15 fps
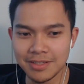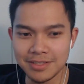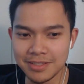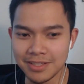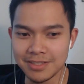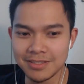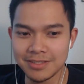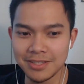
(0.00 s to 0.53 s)

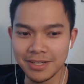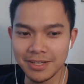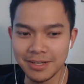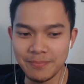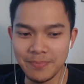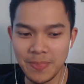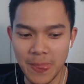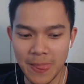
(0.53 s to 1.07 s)
That's
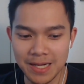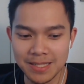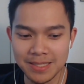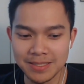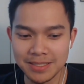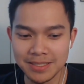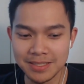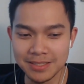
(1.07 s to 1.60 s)

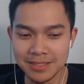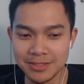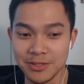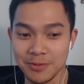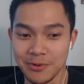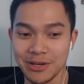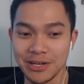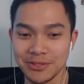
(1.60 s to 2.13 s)

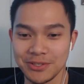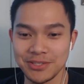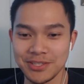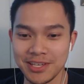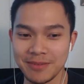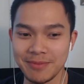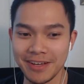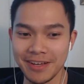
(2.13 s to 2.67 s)
super
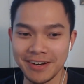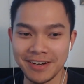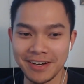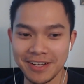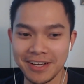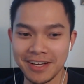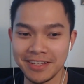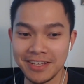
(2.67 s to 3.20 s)
interesting, man.
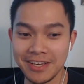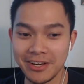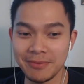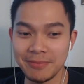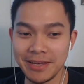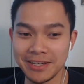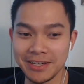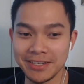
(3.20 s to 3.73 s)
I think I could
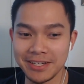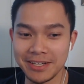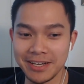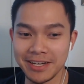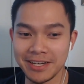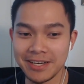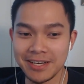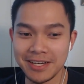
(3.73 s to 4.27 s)
make a
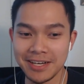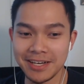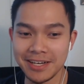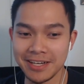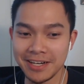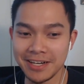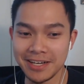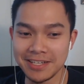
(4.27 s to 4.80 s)

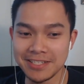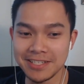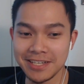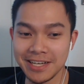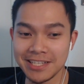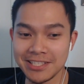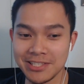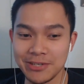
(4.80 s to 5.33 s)
nice
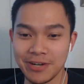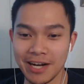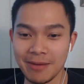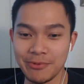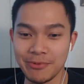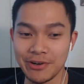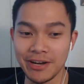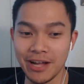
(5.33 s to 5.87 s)

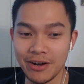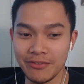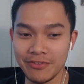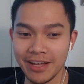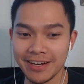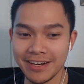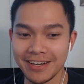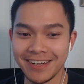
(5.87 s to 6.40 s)
Instagram reel out of
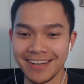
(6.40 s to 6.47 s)
that.